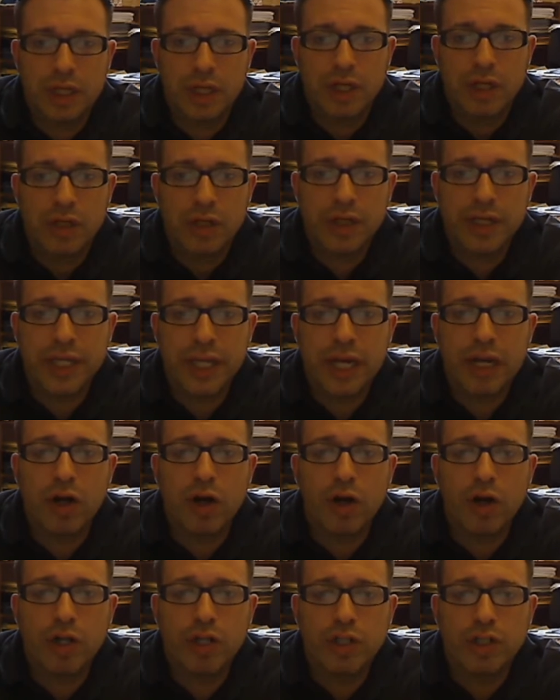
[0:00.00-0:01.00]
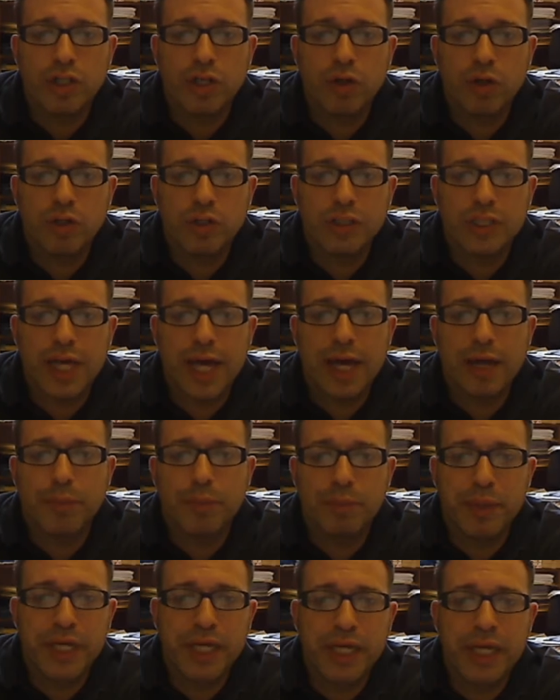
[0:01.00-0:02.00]
Looking at R shows
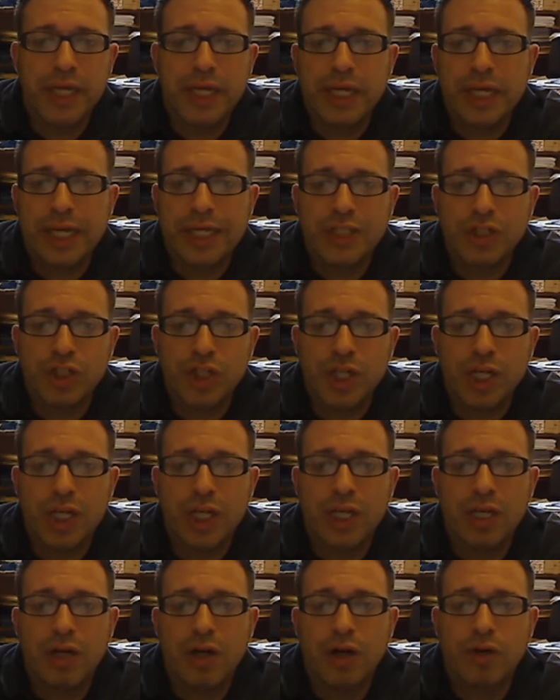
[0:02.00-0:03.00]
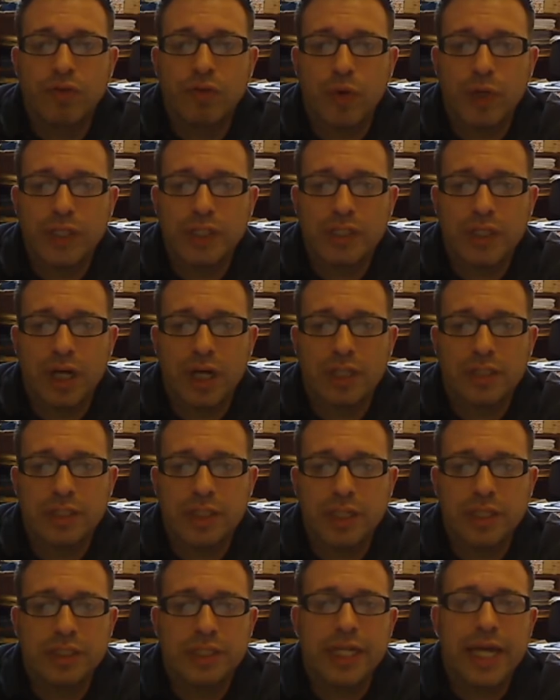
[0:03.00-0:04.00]
that B and G are voiced
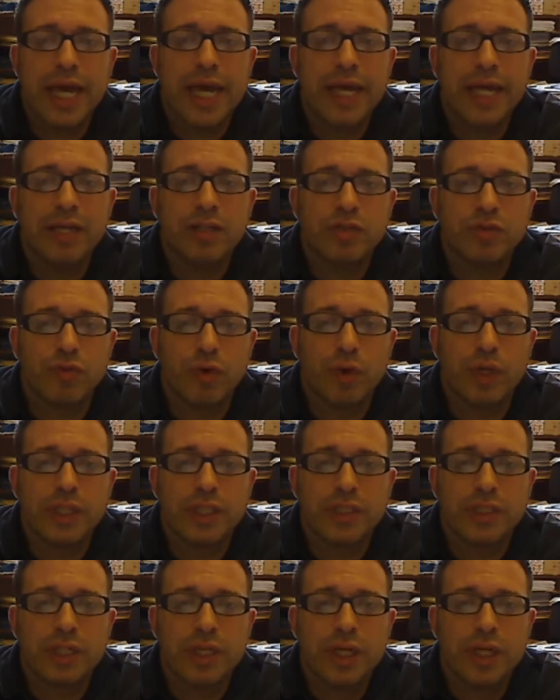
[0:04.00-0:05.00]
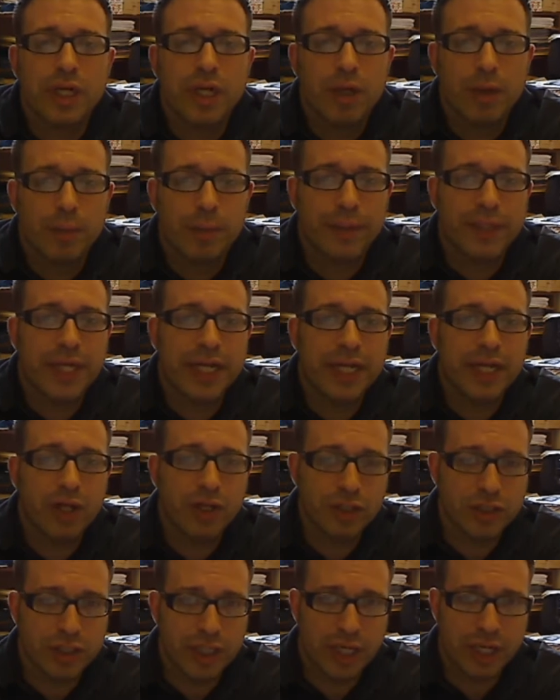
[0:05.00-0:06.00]
consonants and A is voiced, but that
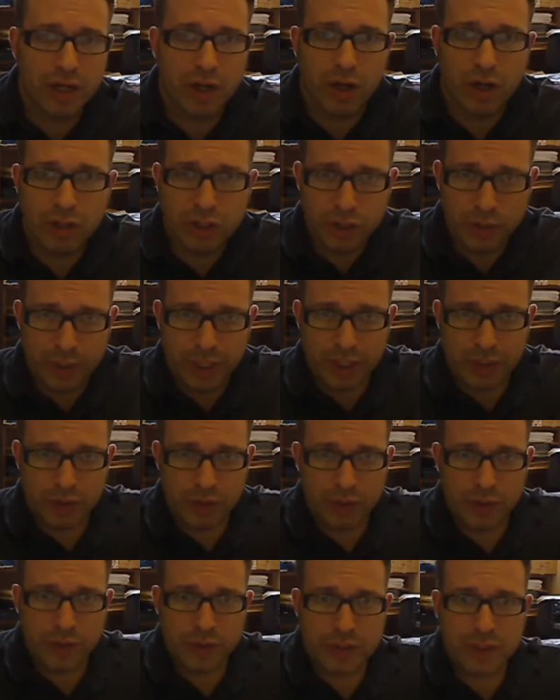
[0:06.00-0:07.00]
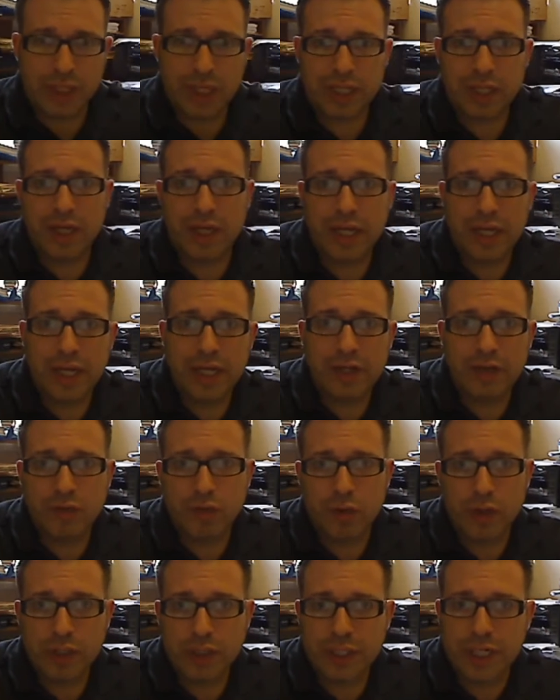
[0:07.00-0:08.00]
also includes at the end of
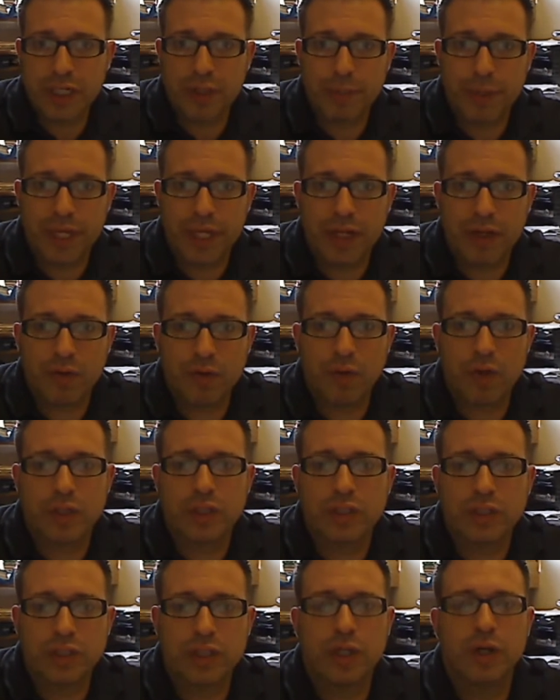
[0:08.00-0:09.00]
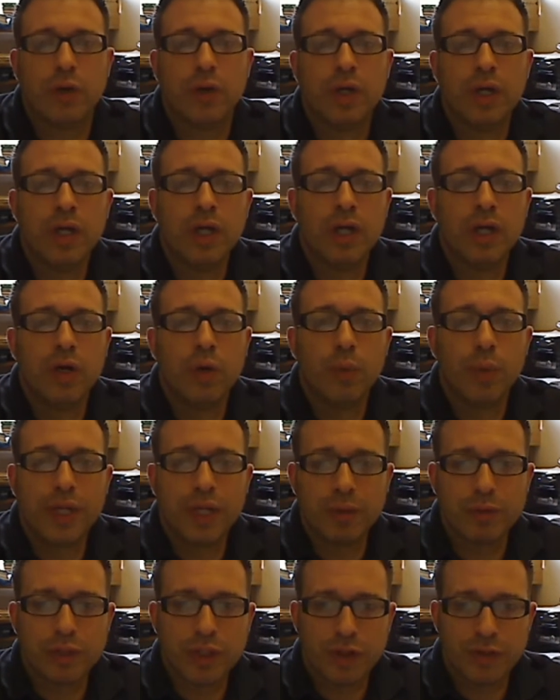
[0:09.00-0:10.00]
words and at the beginning of words. So we
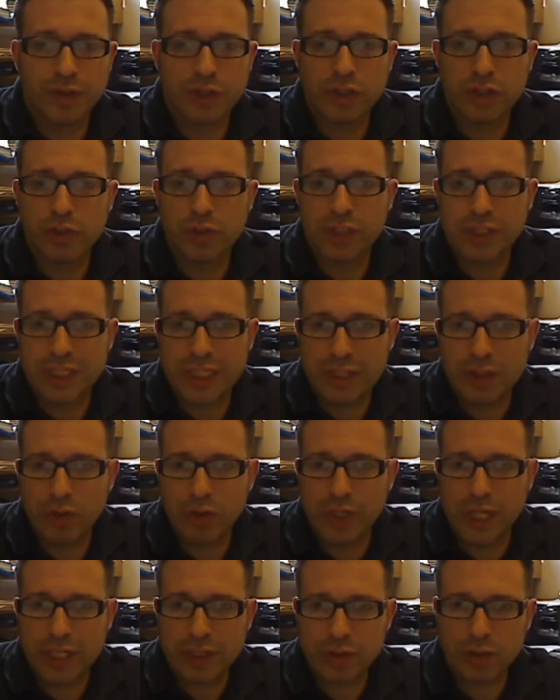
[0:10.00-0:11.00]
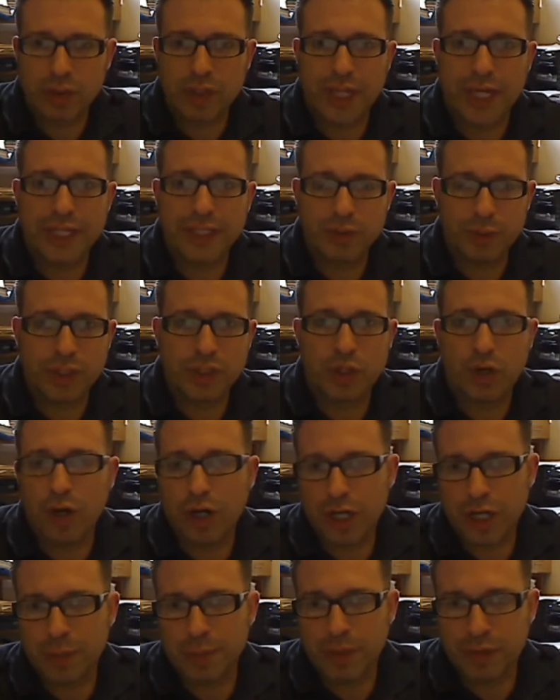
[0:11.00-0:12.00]
can observe there's no single natural class in which
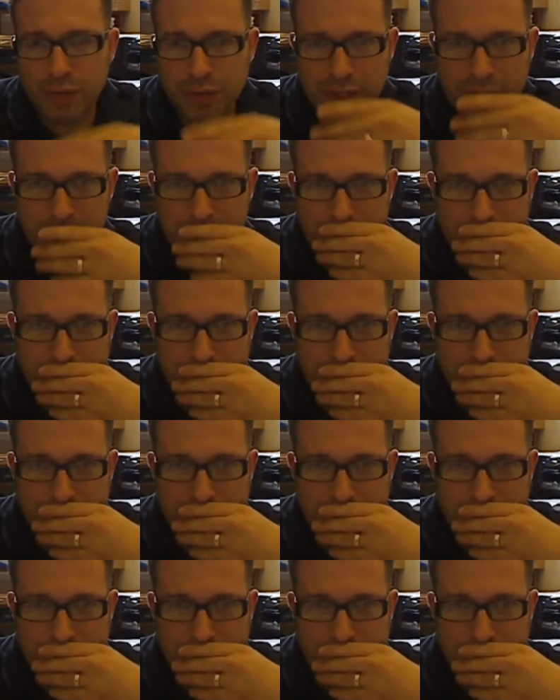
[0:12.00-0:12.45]
R can be found.